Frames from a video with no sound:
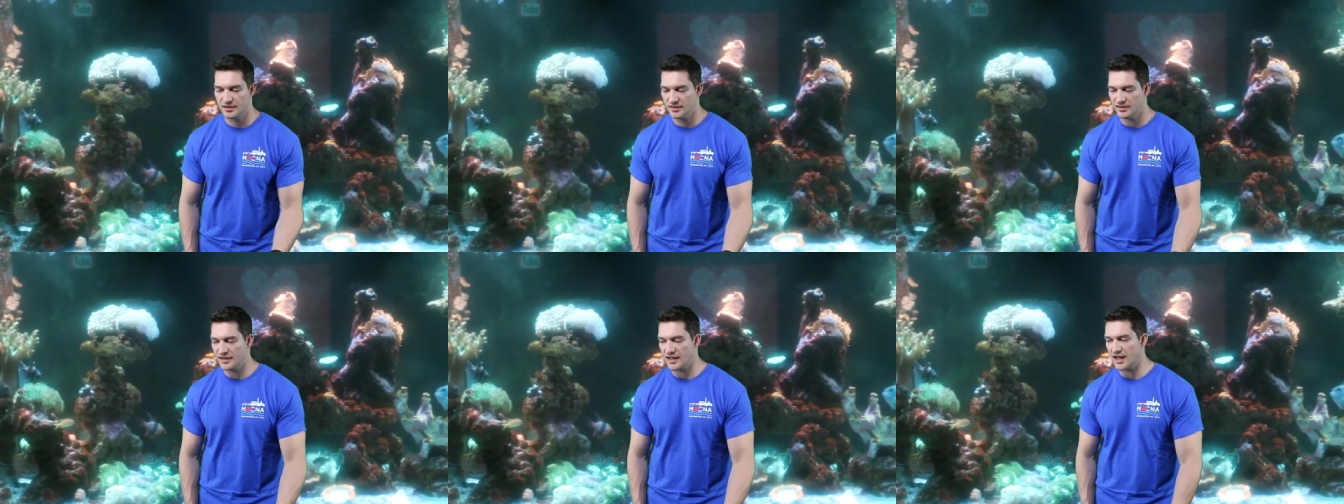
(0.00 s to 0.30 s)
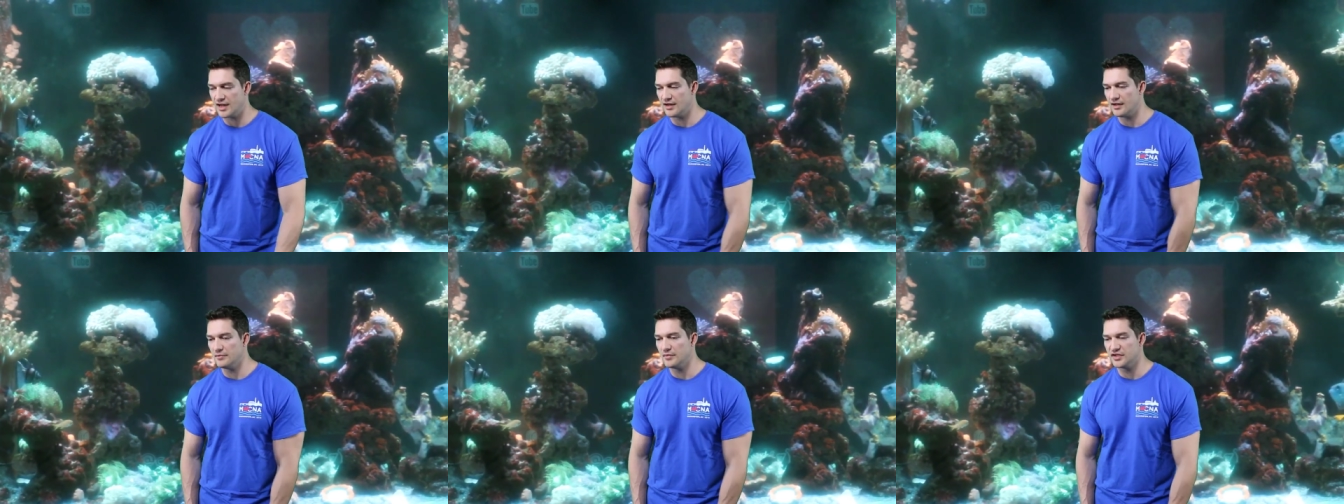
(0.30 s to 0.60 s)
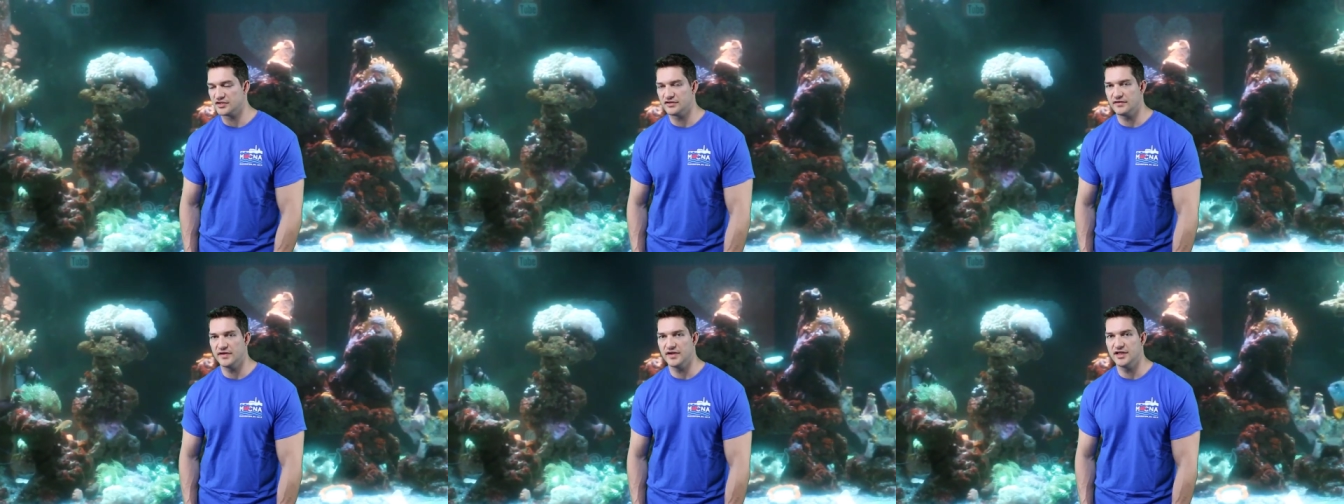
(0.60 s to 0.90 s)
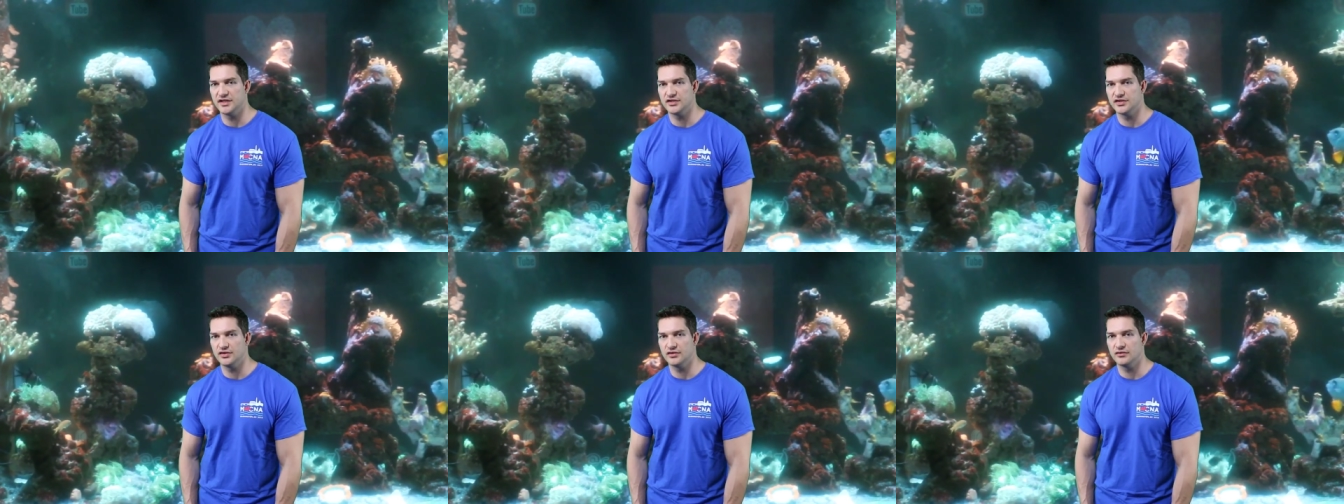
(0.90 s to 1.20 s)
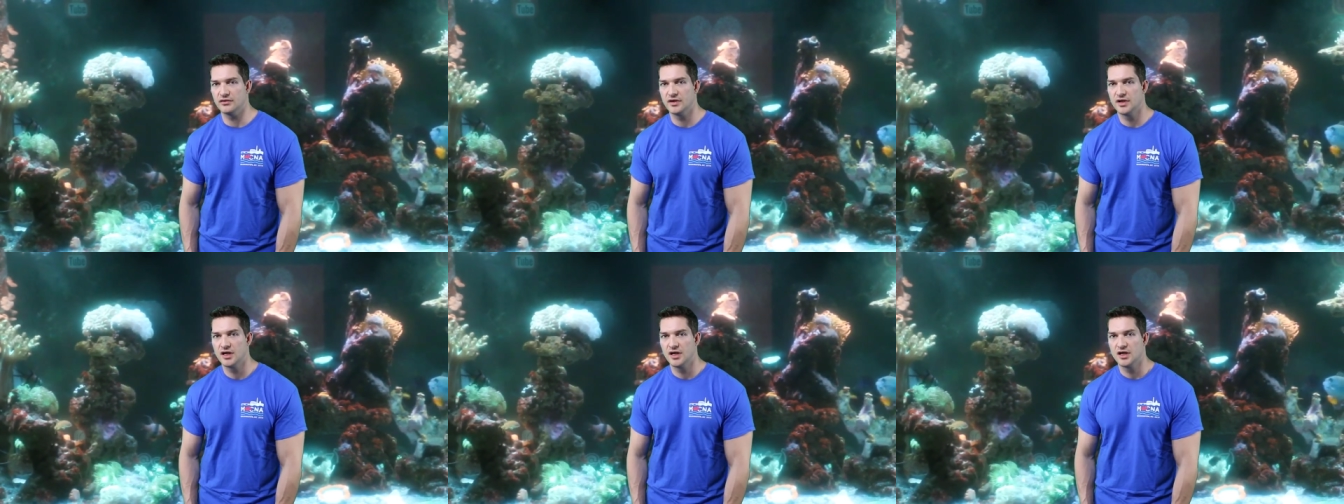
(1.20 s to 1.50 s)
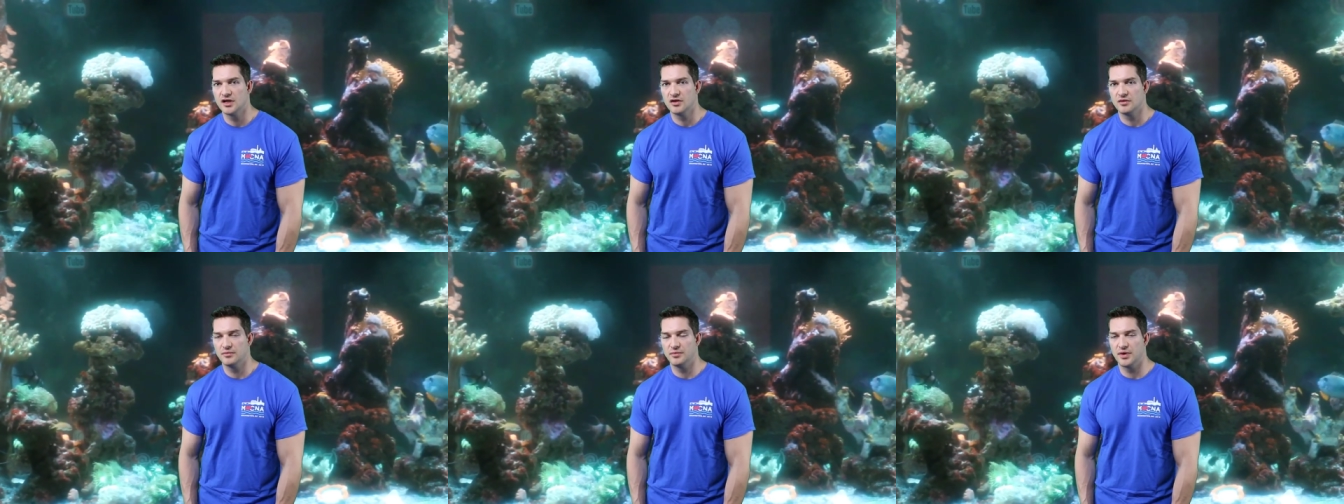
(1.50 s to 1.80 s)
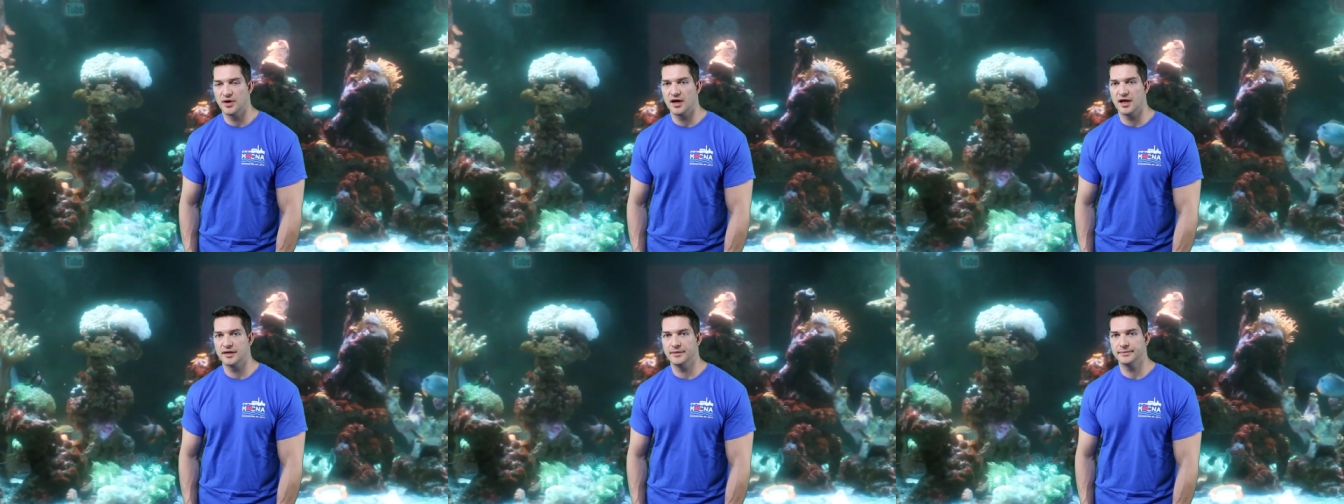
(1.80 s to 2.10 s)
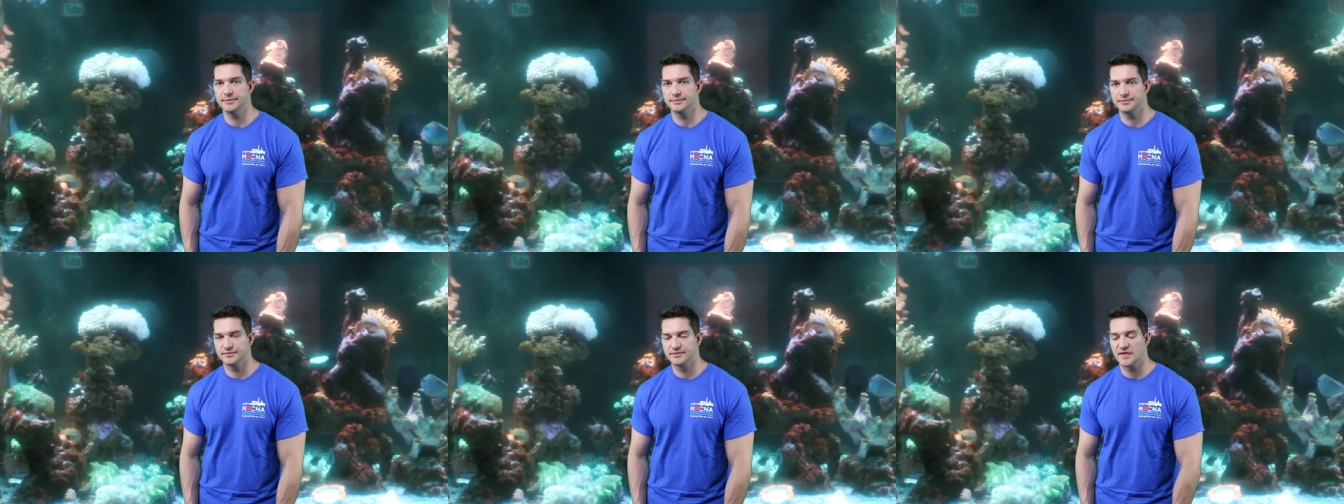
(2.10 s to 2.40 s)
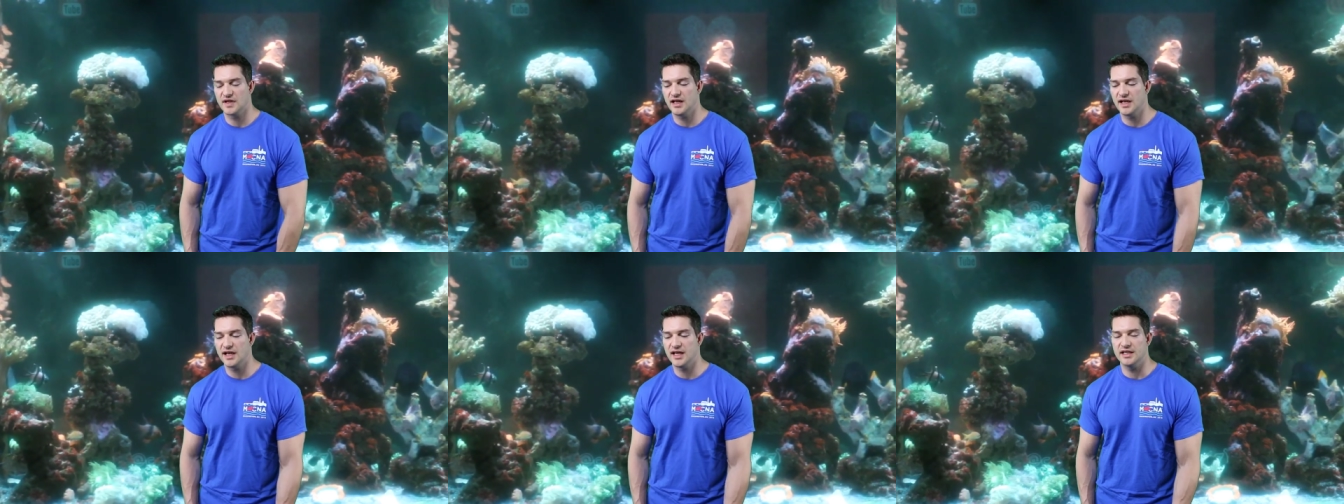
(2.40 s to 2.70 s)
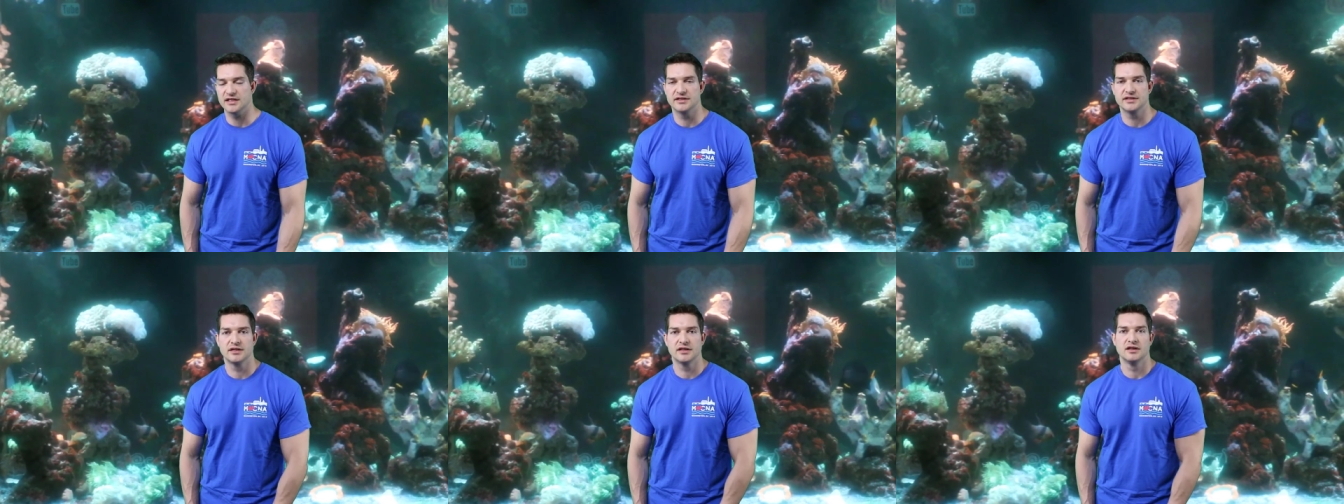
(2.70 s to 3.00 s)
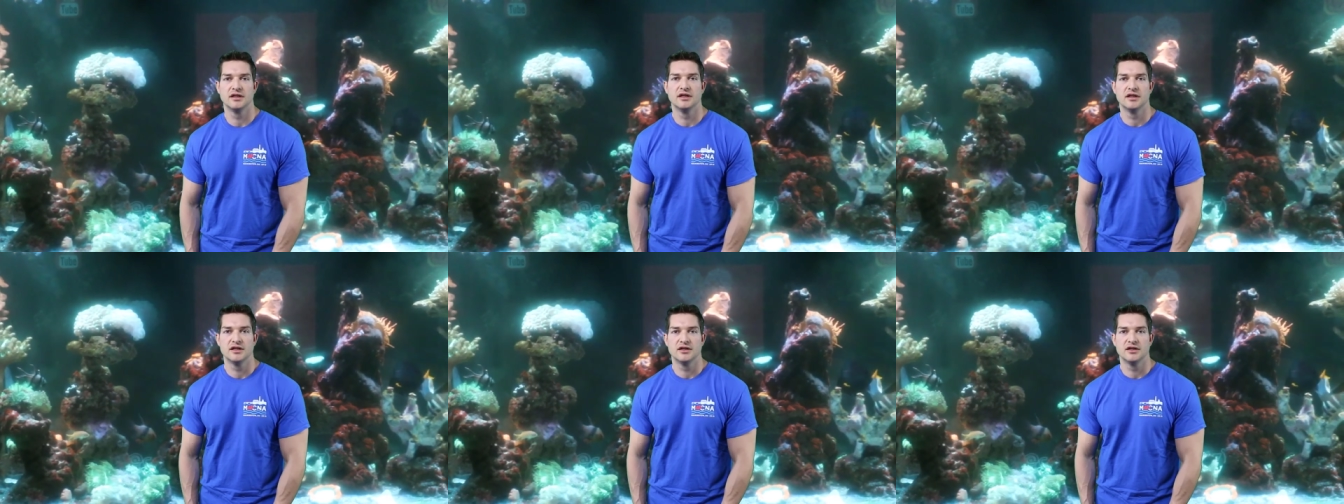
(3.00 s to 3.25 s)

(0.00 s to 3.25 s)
that much of an issue, but it is.